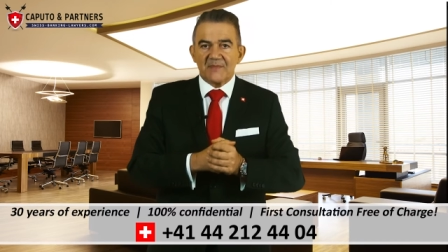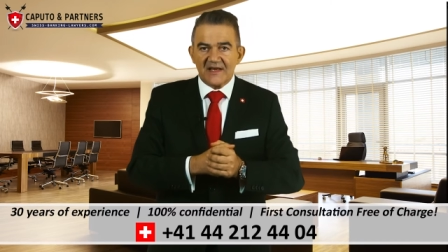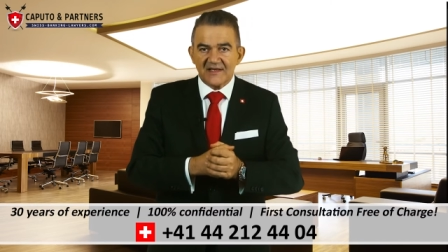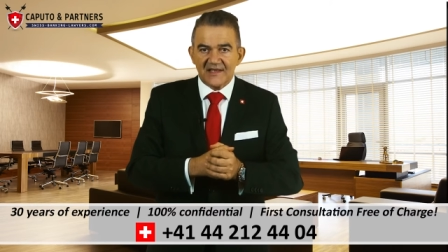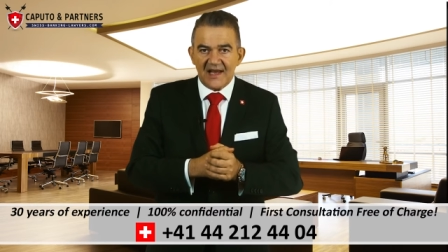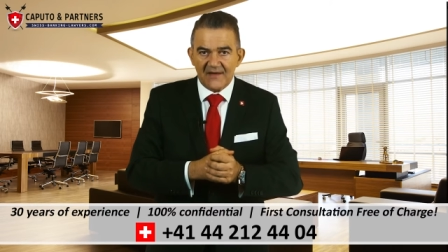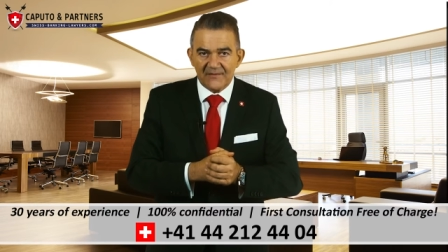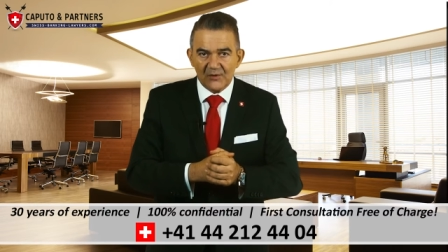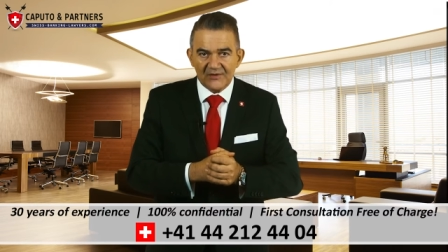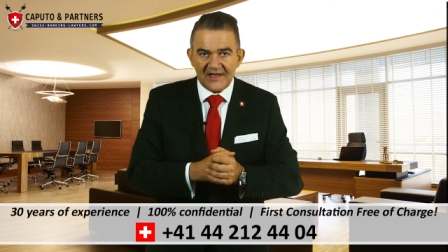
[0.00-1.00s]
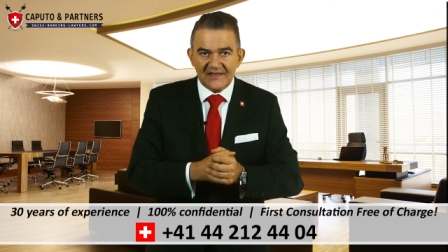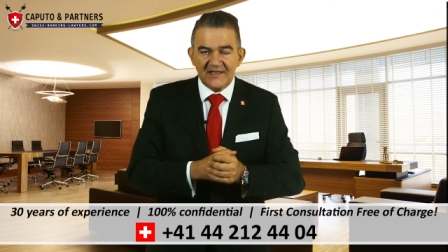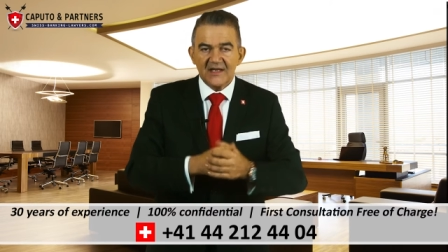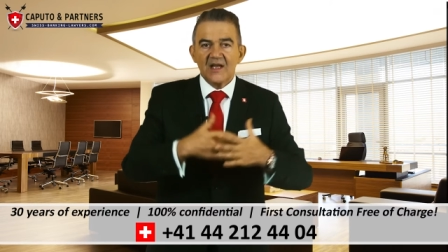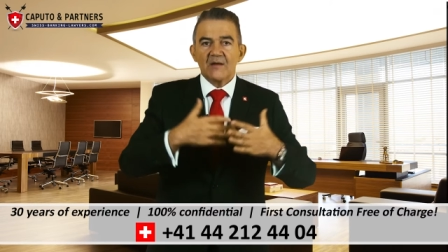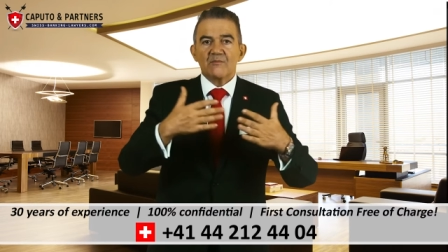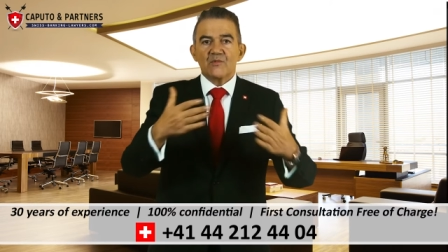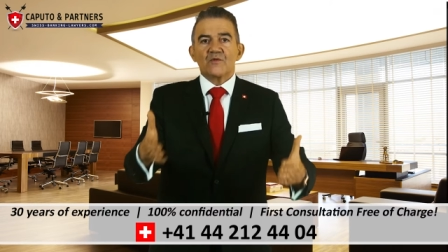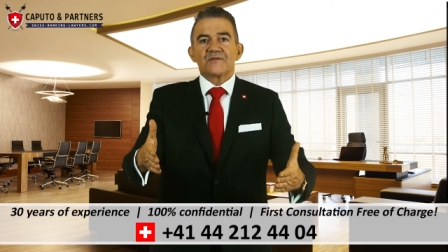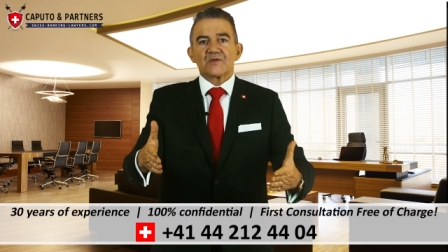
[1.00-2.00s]
banks have already
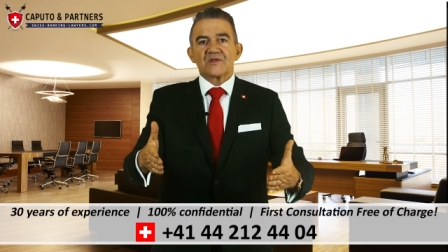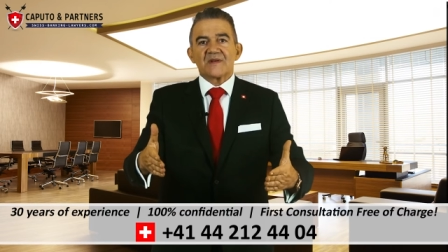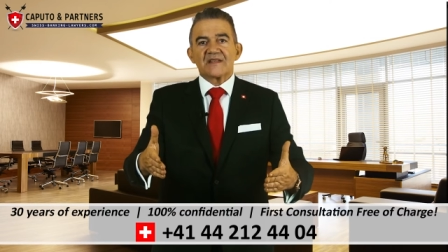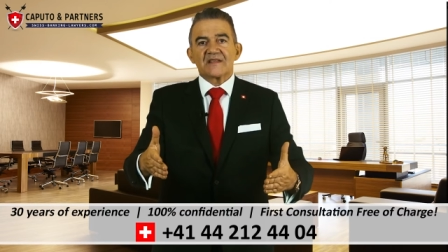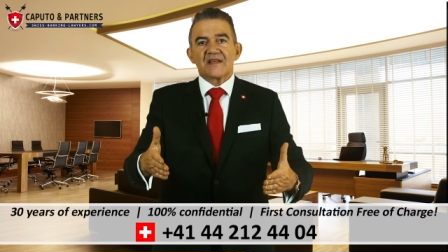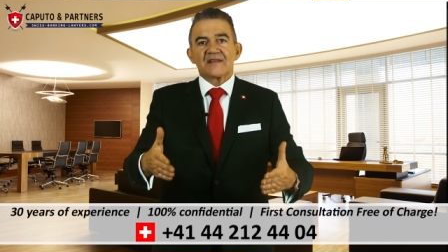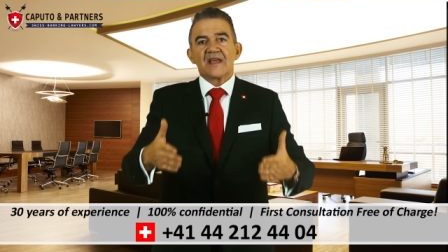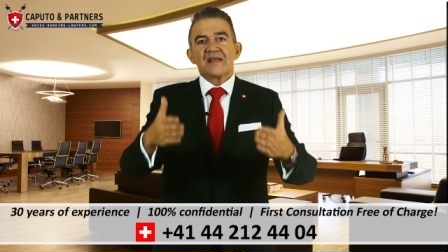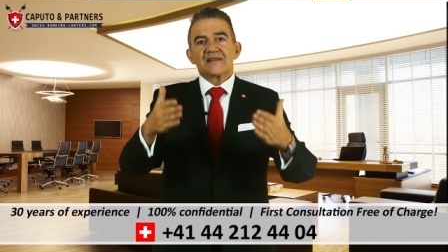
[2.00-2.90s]
moved to Switzerland,